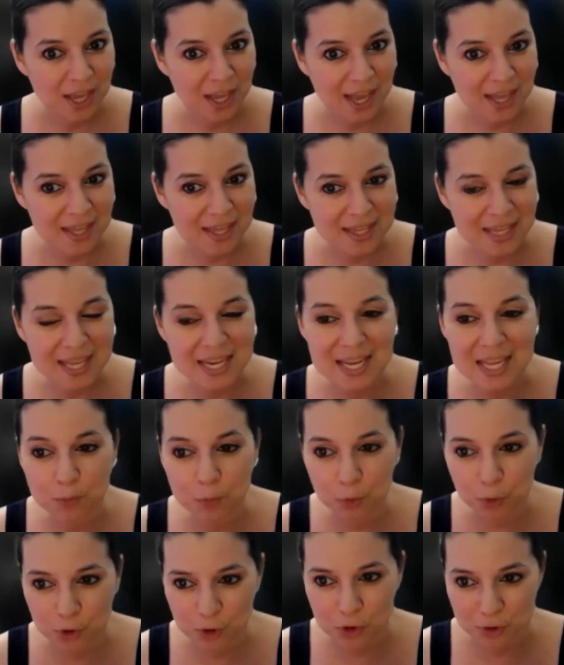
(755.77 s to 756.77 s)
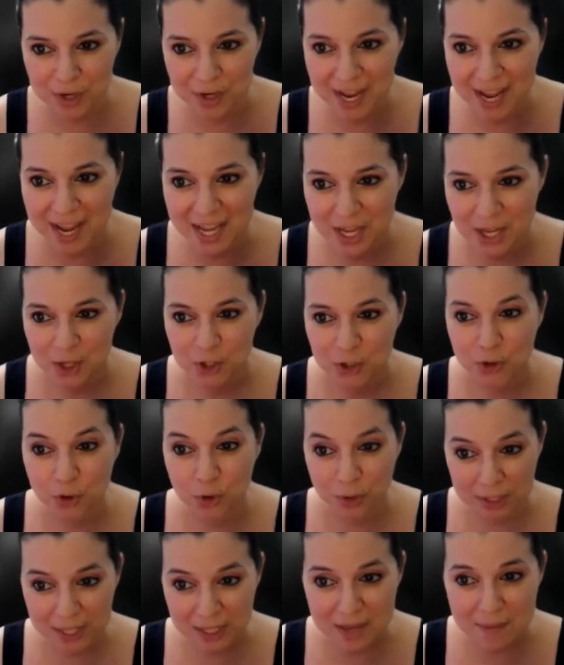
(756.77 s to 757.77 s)
and then it will create
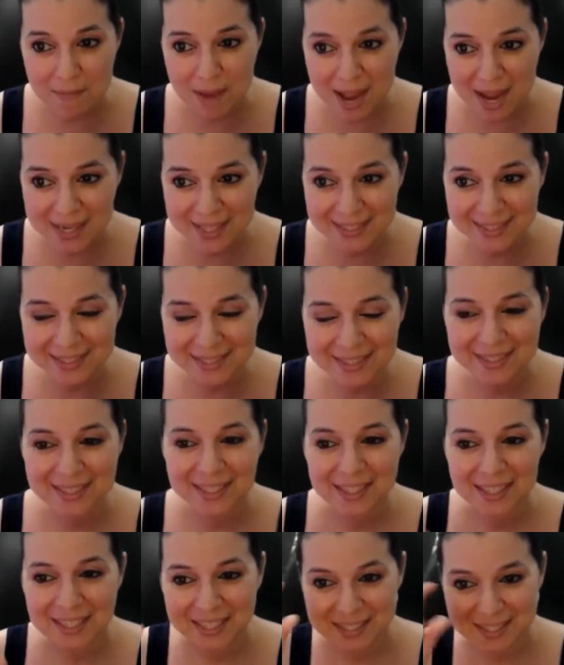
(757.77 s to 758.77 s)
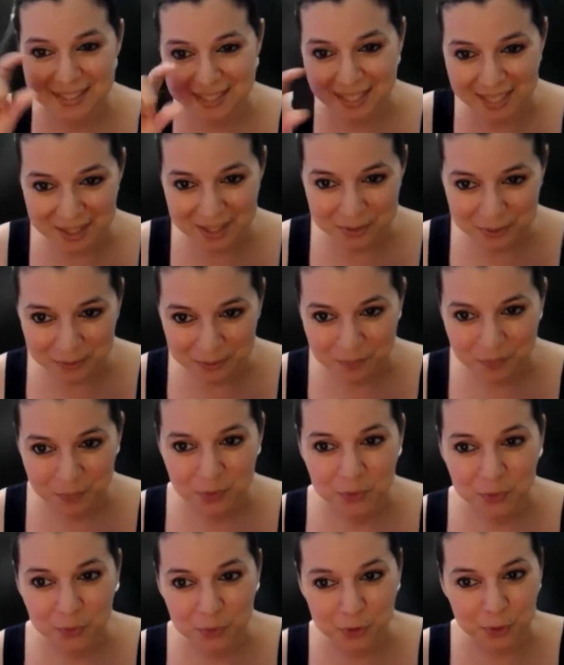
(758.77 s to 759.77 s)
your lead magnet title
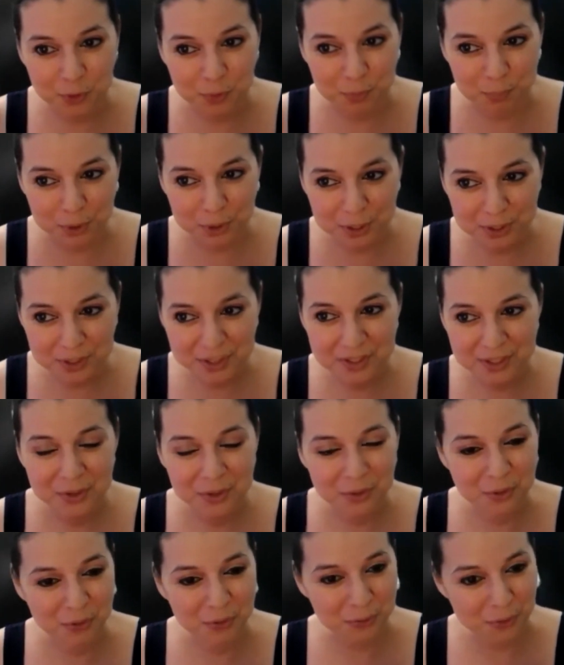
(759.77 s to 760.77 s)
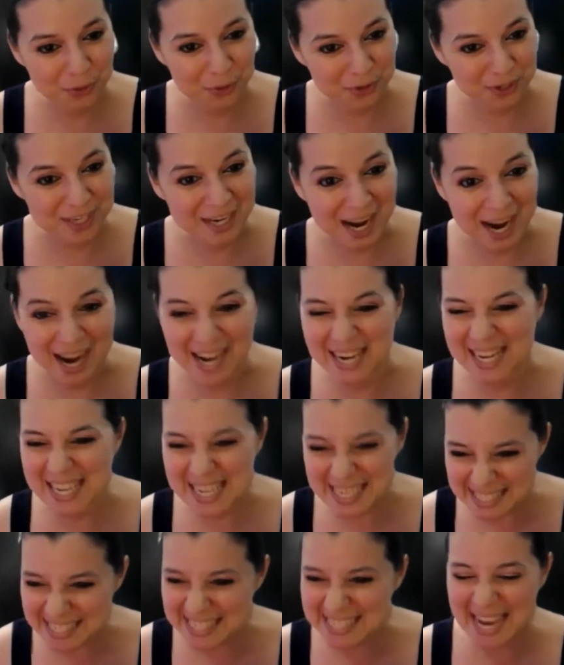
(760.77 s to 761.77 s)
for your book or for your guide.
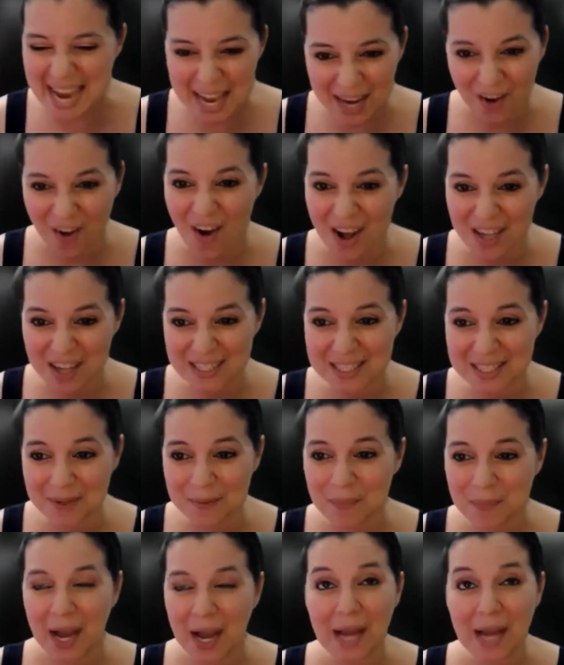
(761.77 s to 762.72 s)
Isn't that awesome?